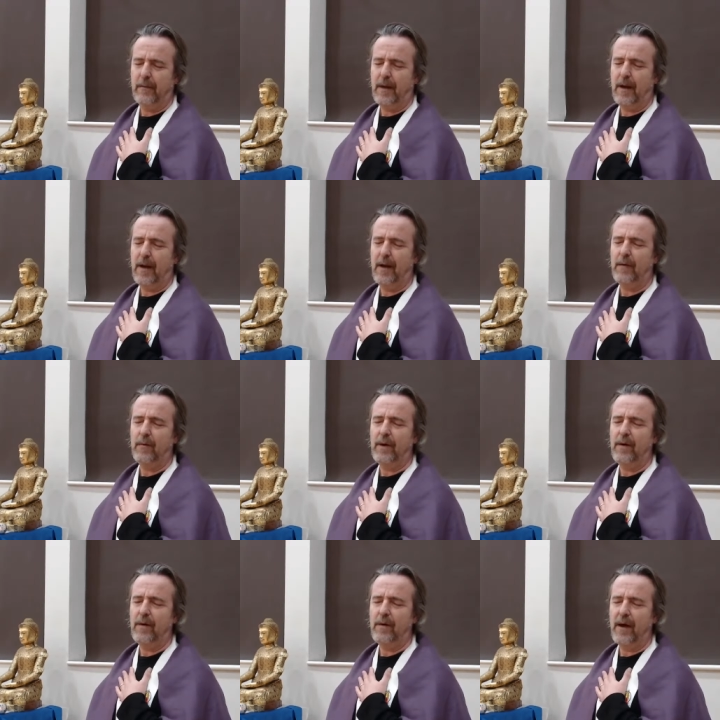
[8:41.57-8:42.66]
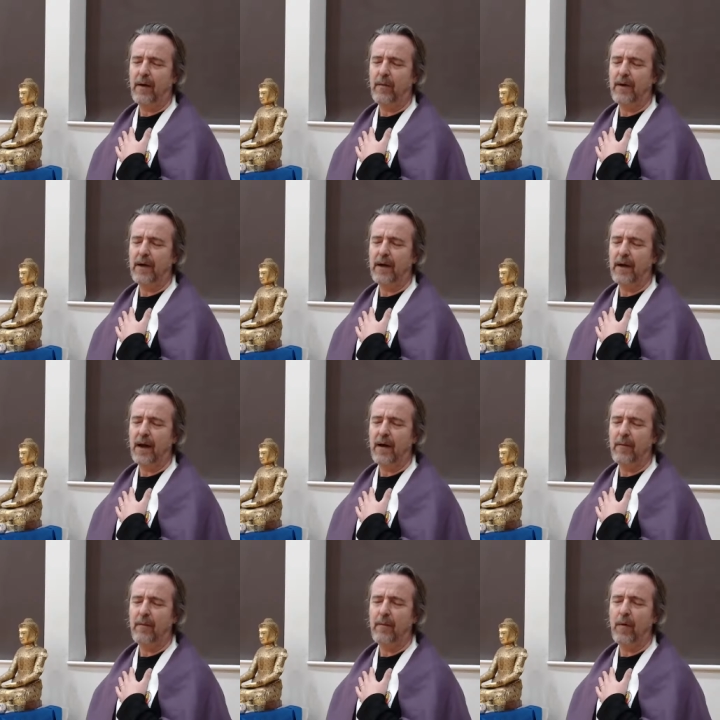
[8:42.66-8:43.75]
And as we do that, we can
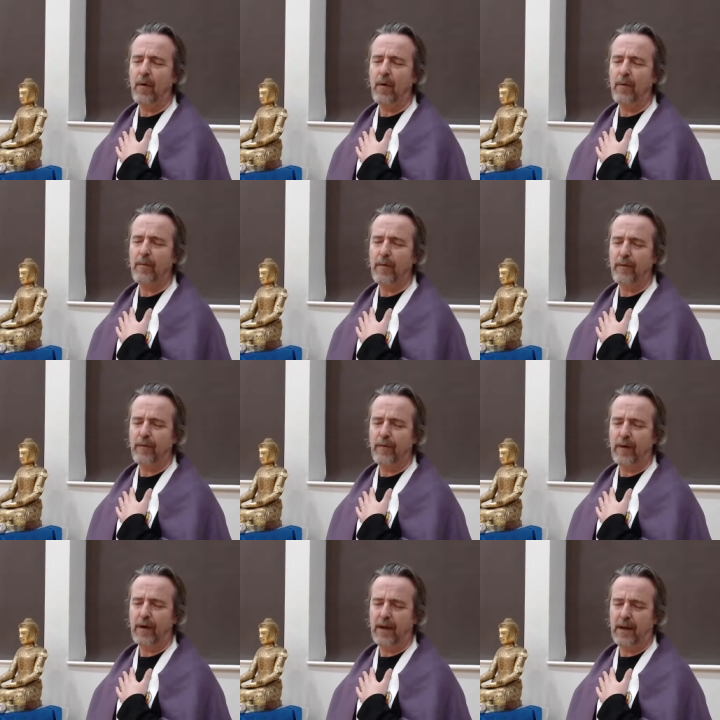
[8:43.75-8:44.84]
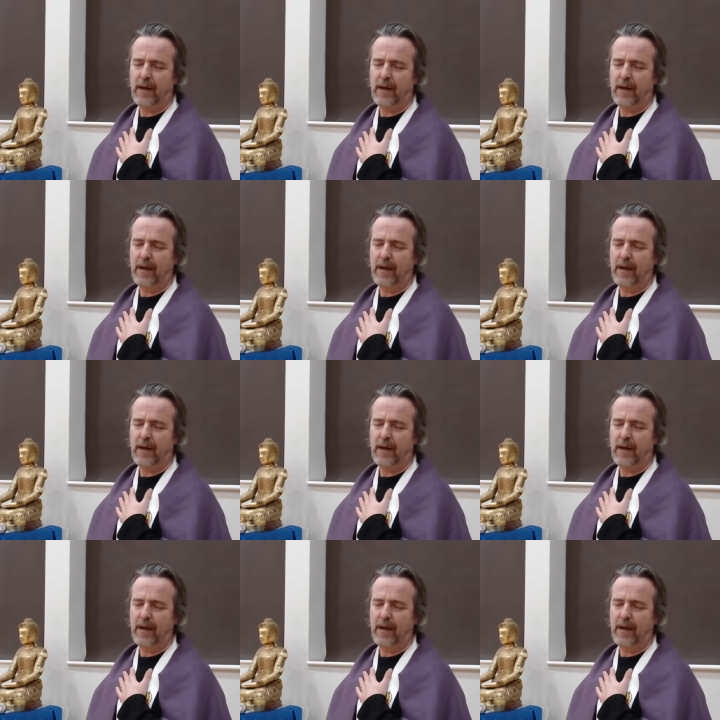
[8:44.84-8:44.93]
come more and more fully